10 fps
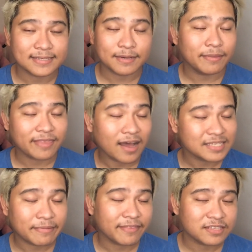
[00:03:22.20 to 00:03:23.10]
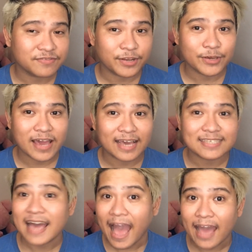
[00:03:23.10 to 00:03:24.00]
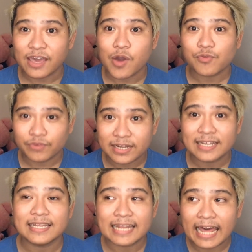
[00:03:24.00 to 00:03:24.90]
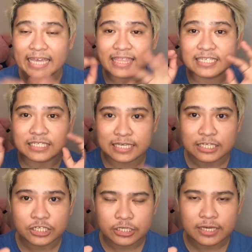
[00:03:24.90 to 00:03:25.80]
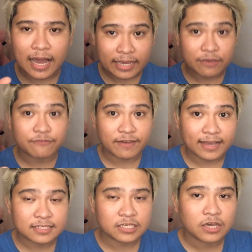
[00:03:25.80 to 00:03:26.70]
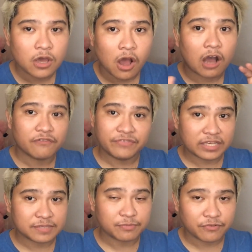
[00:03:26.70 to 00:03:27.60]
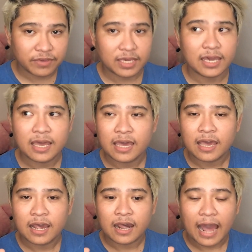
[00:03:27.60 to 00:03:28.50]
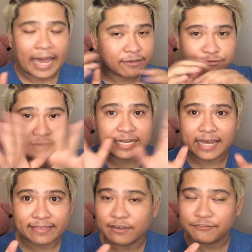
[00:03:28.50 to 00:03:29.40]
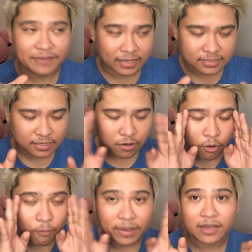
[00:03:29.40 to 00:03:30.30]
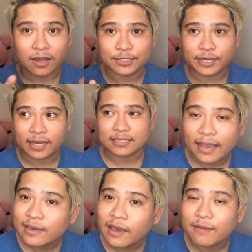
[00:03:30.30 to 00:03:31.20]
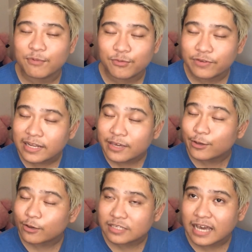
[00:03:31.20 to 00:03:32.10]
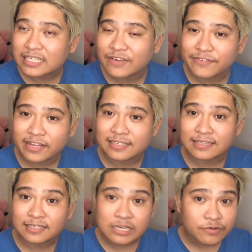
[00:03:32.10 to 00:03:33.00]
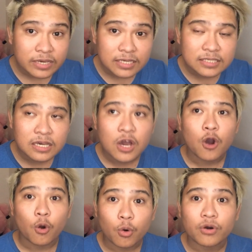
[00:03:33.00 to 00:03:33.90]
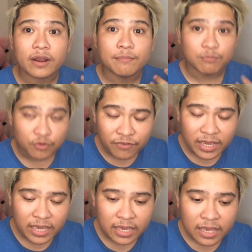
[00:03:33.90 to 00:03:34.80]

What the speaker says: so my thoughts about this video, guys. I really like the CGI effect of this movie. I really like the effects. Oh my god, you guys. I am really curious, guys, if it is a series or a movie.